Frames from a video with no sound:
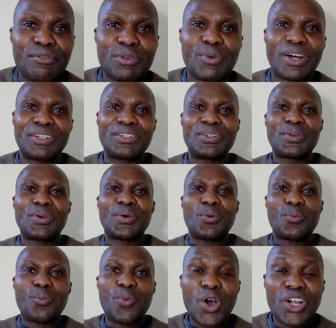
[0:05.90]
everyone,
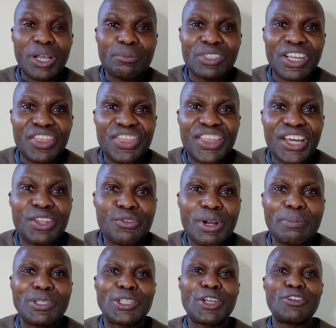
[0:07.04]
welcome to another
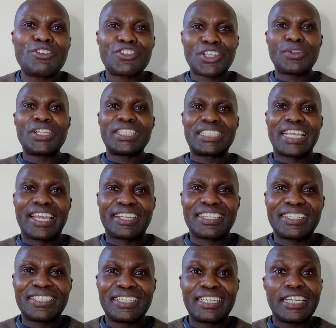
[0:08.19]
episode of Sola
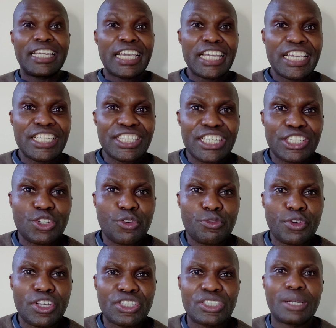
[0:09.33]
Tech. Is this your
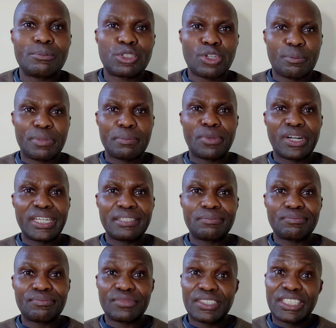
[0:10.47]
first time stopping by?
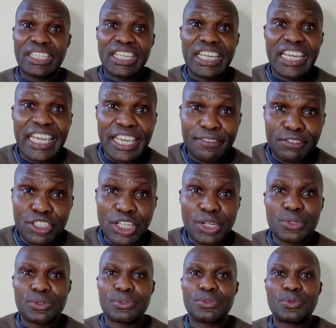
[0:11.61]
If
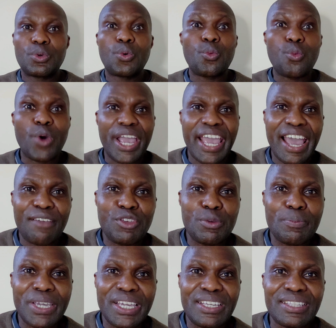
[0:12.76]
so, where have
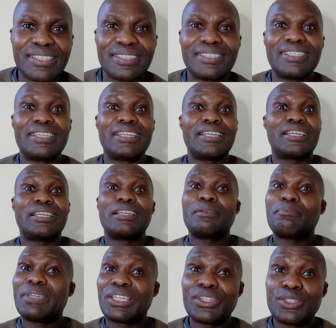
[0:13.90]
you been?
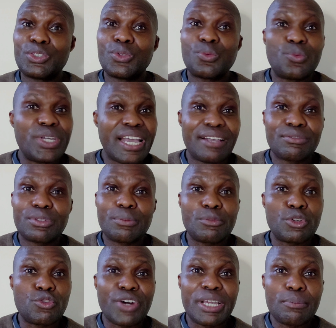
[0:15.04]
Because we have
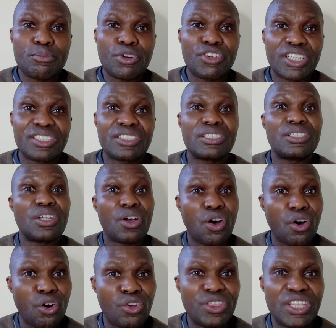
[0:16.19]
some great products
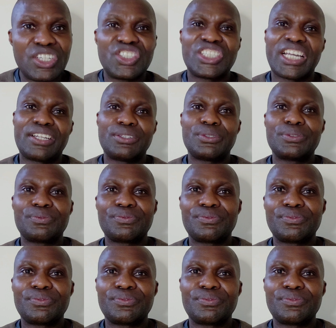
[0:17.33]
on this channel.